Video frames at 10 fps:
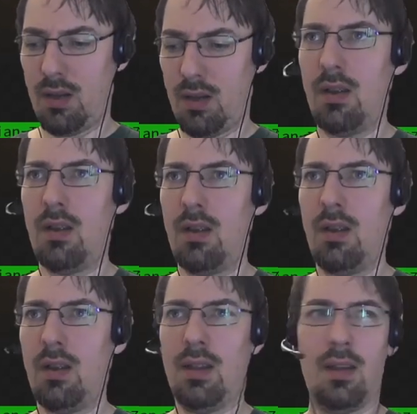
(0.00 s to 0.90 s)

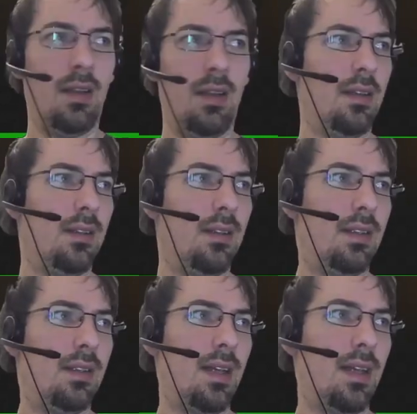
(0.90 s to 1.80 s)
send it to the
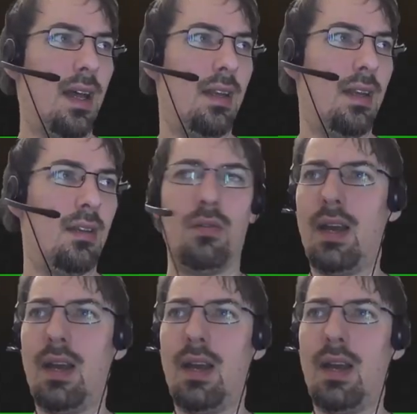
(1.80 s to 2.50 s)
head comment.